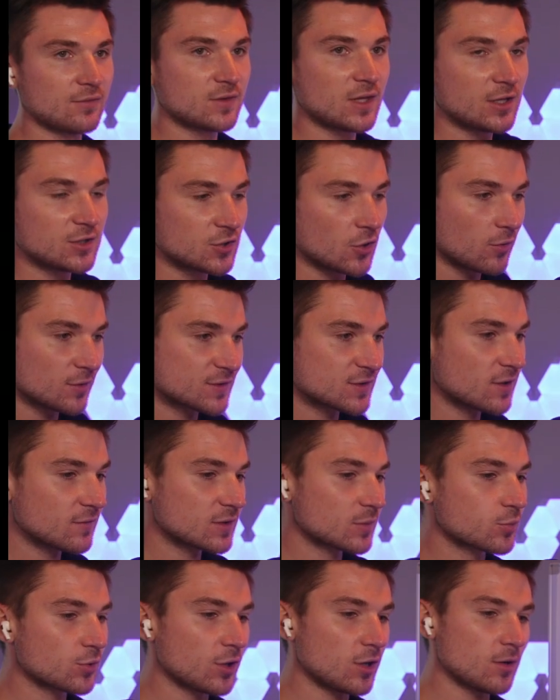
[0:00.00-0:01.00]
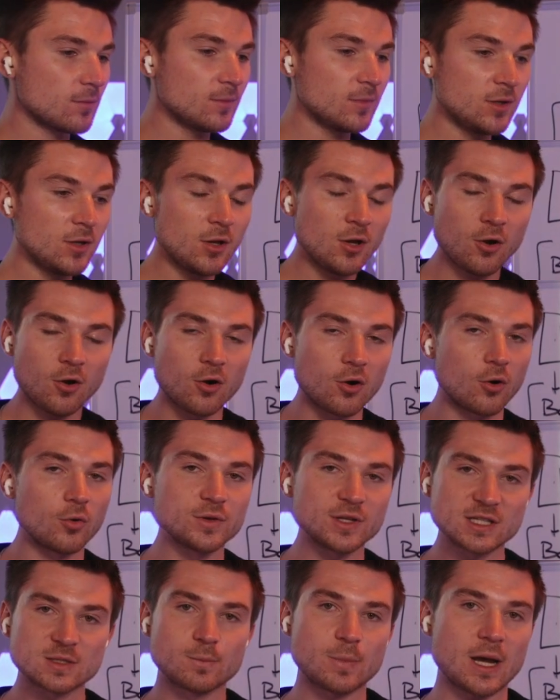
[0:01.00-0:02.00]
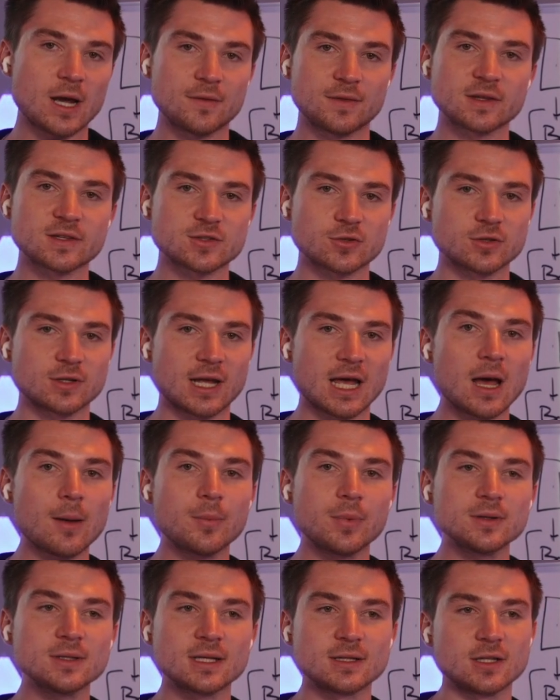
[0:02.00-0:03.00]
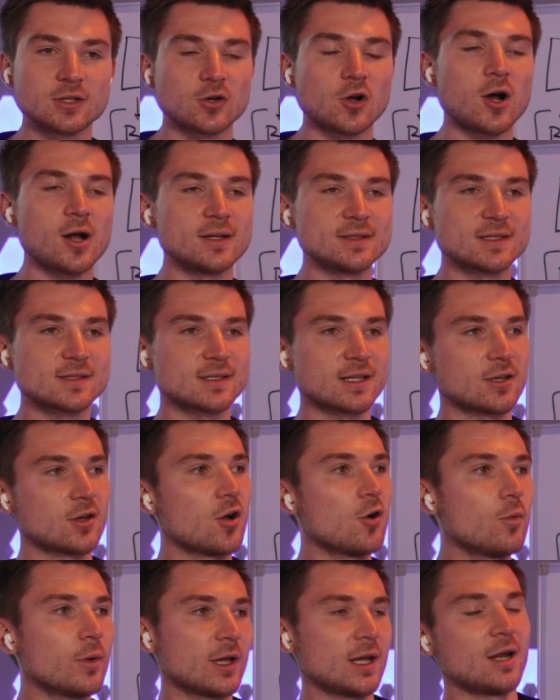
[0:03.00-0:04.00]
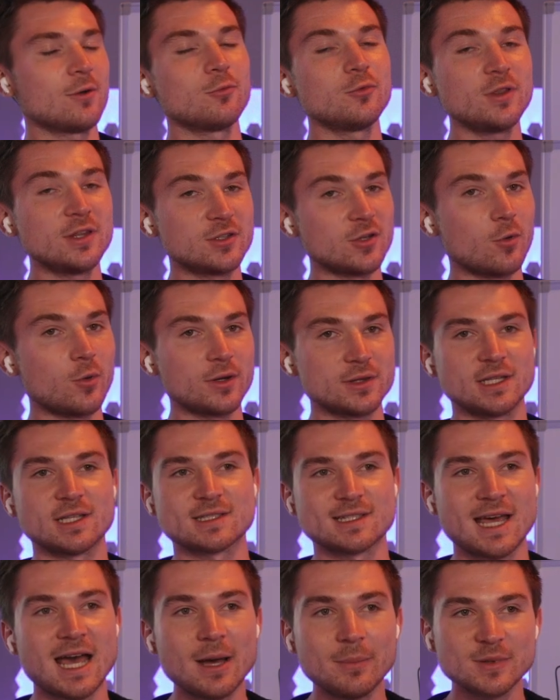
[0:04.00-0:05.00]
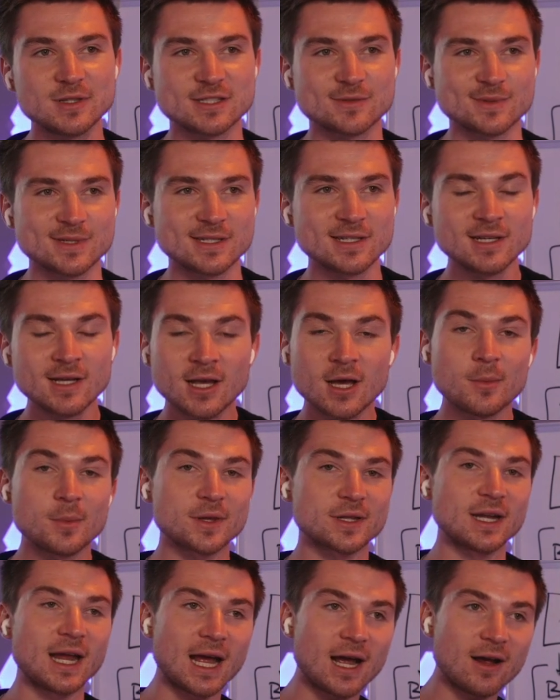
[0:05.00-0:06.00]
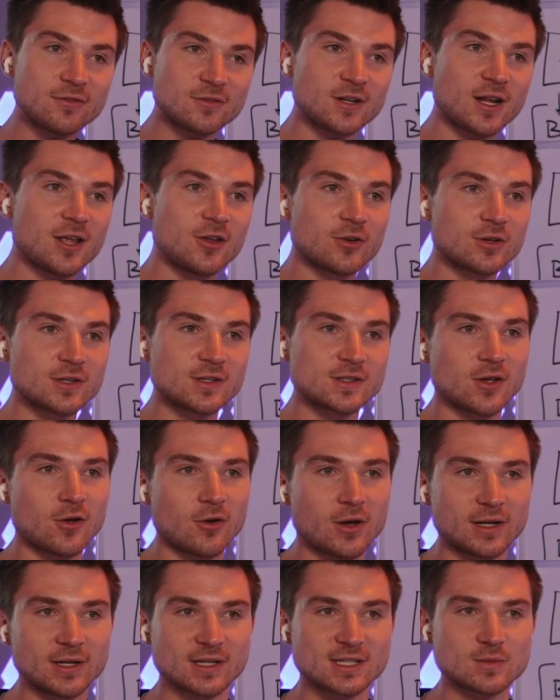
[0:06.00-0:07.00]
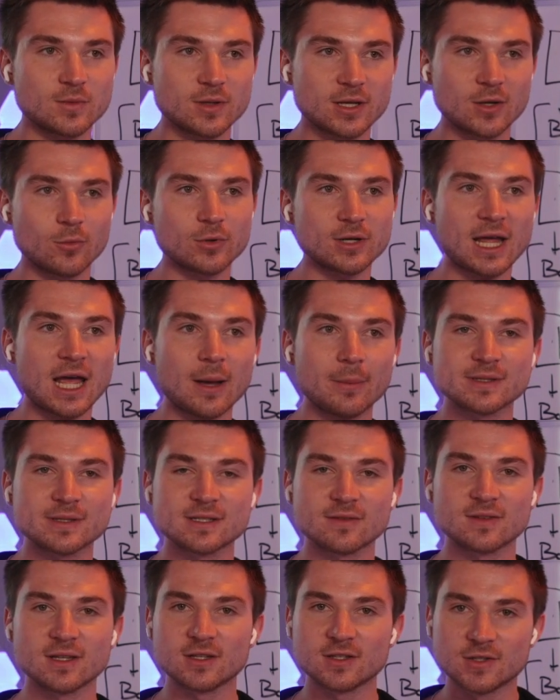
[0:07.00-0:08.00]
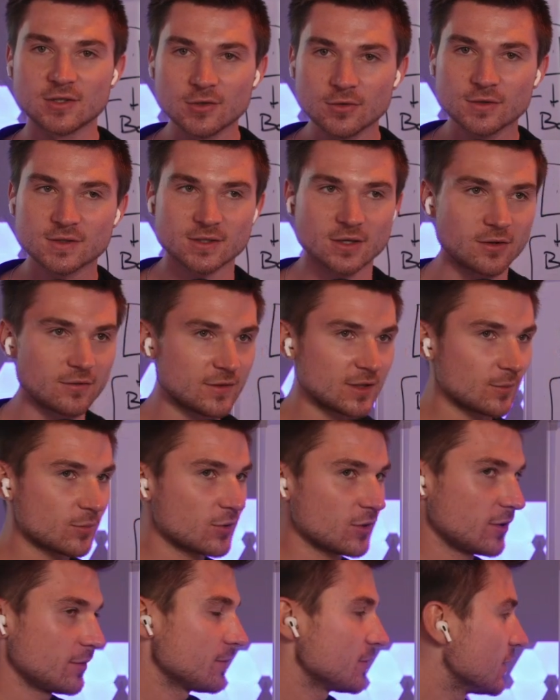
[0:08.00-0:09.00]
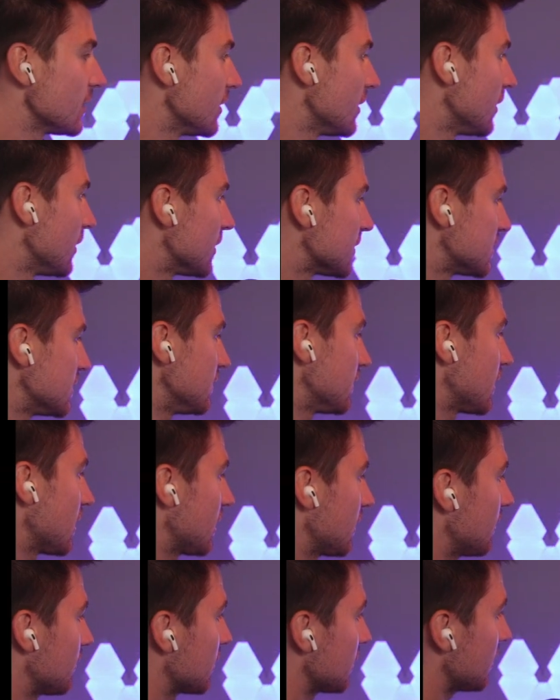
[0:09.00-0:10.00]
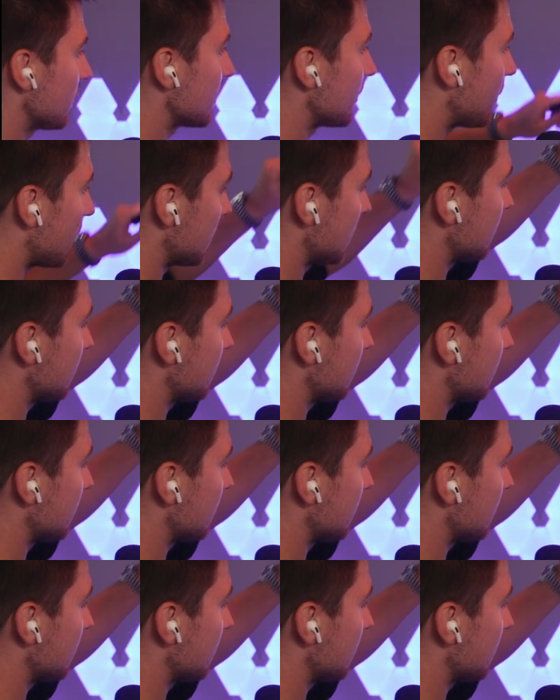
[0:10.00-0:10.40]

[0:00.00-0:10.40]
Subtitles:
they don't solve the problem, all these bad things are going to happen, and your audience is like, oh wait, I really don't want that to happen to me. But then after that, you're going to go ahead and explain what happens if they do solve that problem. So you've got below the body